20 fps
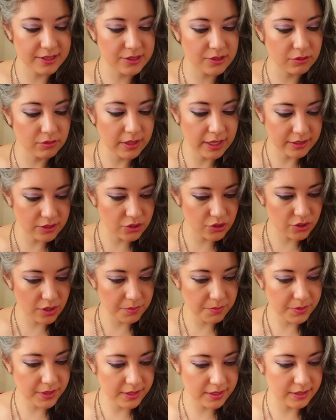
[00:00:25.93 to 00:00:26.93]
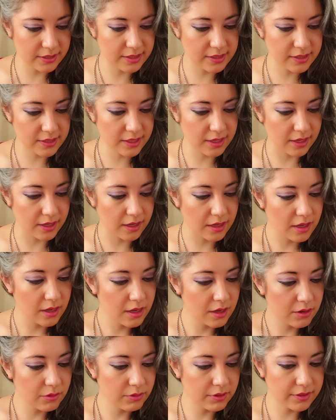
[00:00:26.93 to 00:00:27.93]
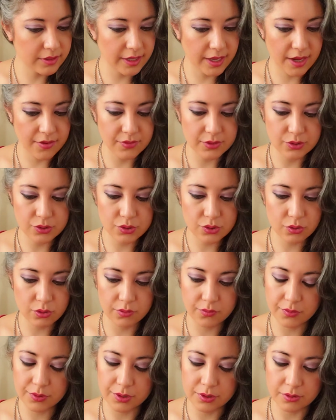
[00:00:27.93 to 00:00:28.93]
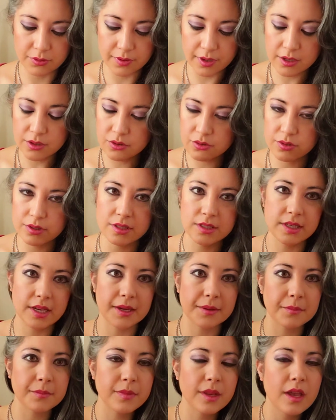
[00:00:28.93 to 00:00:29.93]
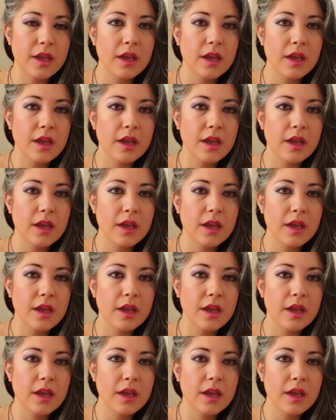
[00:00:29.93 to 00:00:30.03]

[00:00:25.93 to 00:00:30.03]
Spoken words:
So let's jump in and see what they have in store for you. Interesting.